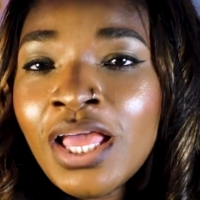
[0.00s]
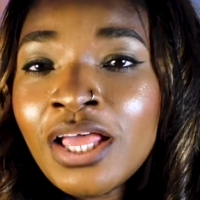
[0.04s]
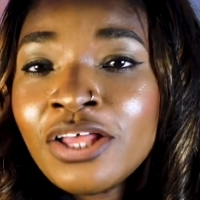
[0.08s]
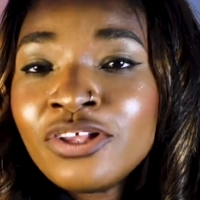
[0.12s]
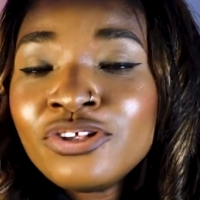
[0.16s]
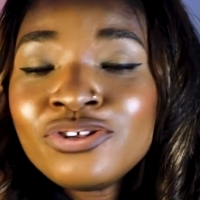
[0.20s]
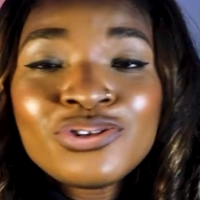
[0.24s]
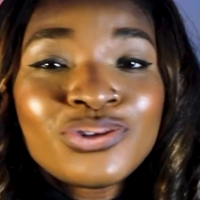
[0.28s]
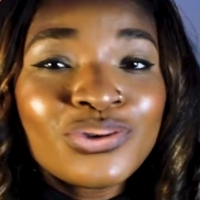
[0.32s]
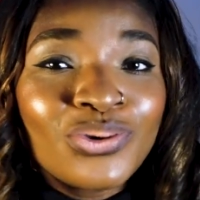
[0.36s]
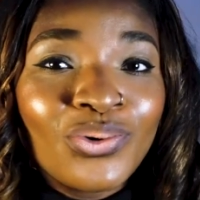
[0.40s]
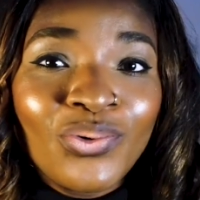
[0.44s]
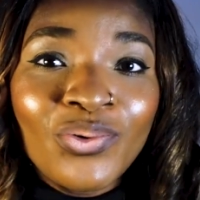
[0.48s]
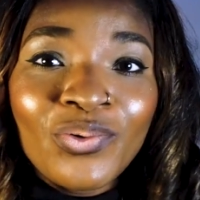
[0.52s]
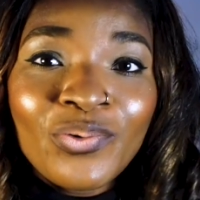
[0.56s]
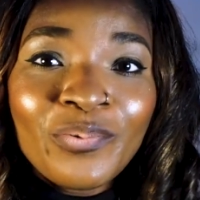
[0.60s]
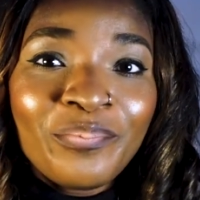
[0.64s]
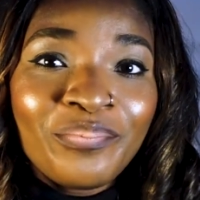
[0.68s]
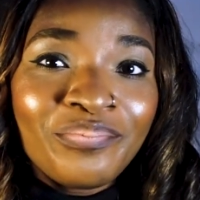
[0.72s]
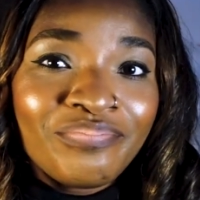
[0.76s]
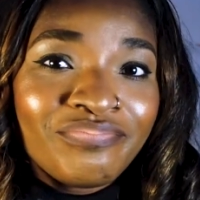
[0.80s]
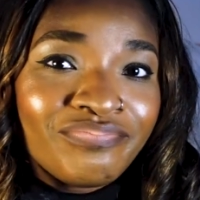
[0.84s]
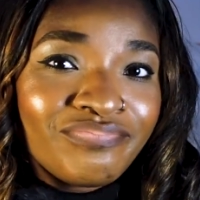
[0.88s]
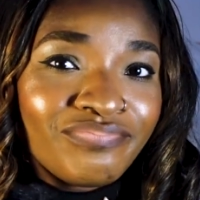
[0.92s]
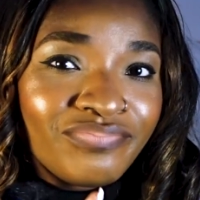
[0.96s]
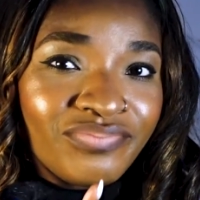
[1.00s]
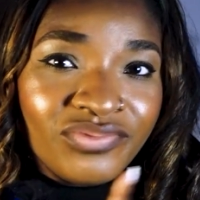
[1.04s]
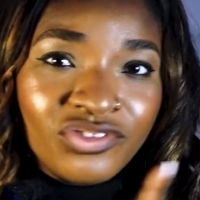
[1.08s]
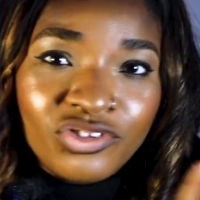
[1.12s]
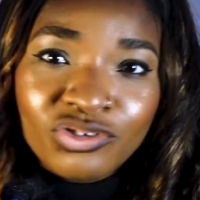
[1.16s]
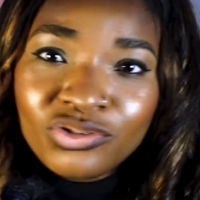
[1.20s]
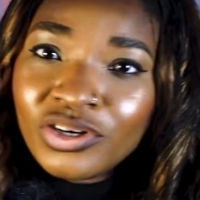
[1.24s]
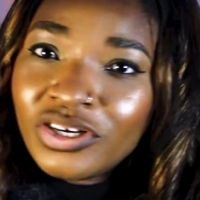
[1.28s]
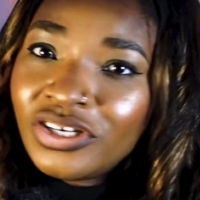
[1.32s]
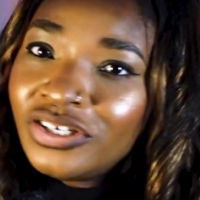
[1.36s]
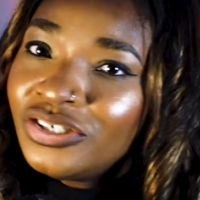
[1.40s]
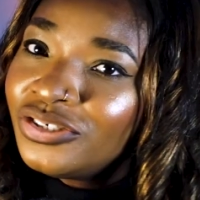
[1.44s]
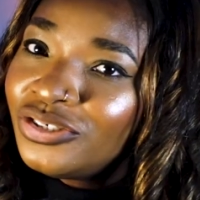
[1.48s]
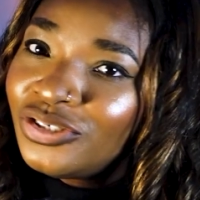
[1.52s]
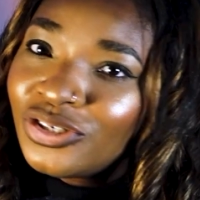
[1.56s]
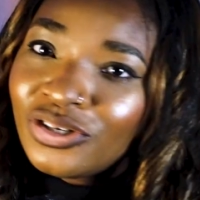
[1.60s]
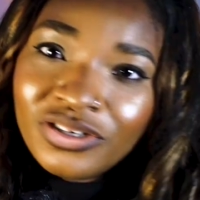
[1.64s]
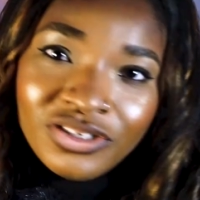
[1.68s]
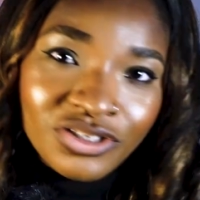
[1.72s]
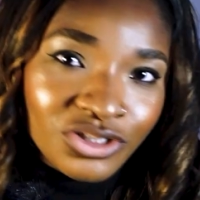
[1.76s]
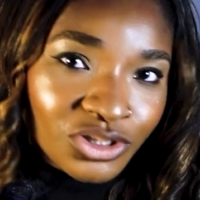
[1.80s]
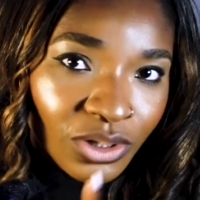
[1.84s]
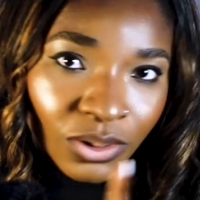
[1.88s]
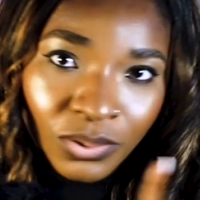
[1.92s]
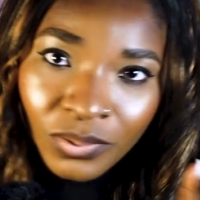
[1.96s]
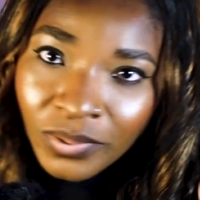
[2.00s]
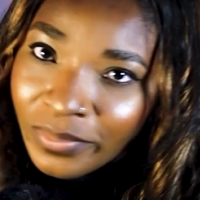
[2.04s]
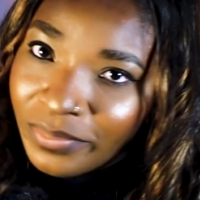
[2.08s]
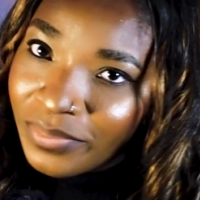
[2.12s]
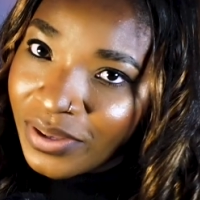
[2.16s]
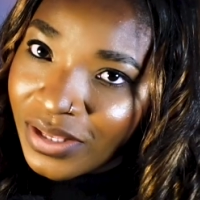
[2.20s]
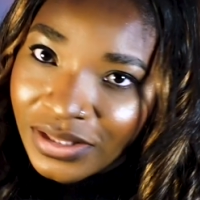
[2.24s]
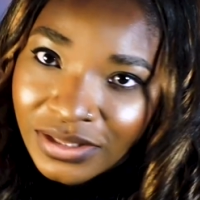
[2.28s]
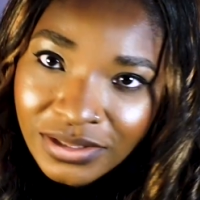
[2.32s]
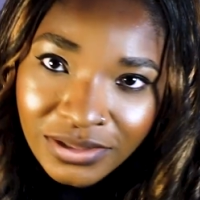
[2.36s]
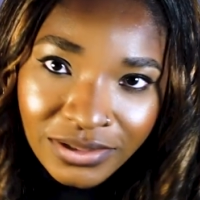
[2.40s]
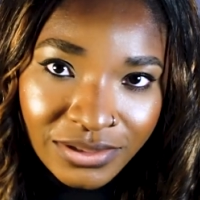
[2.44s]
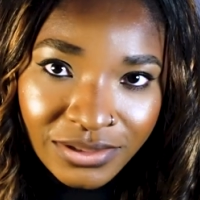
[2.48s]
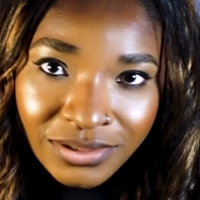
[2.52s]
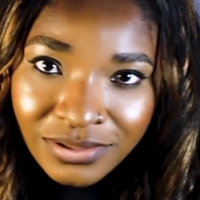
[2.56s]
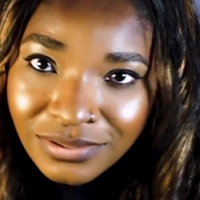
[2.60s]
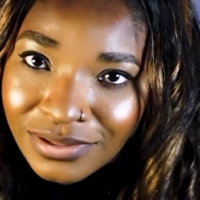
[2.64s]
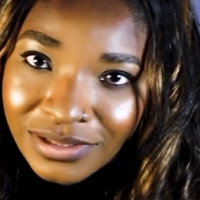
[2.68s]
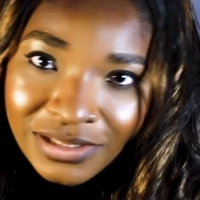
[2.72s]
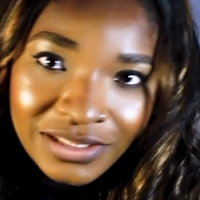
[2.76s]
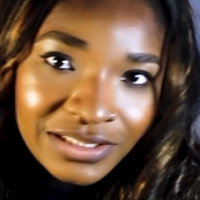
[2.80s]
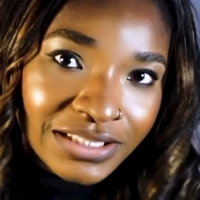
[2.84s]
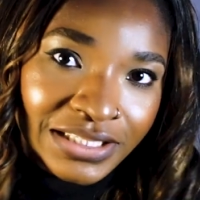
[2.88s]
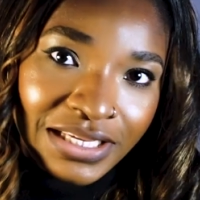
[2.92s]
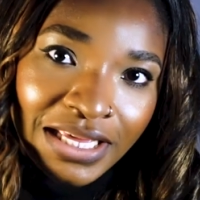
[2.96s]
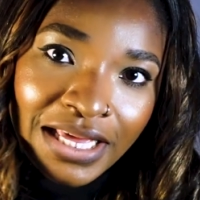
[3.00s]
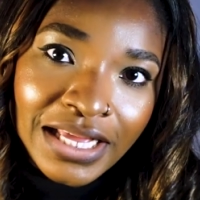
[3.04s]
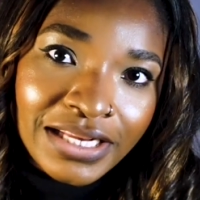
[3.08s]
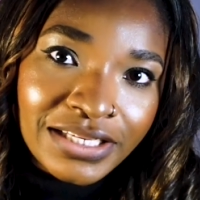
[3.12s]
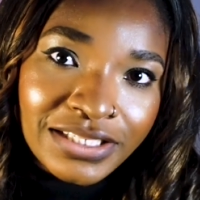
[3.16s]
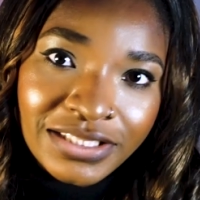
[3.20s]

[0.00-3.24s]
So don't joke with me this year.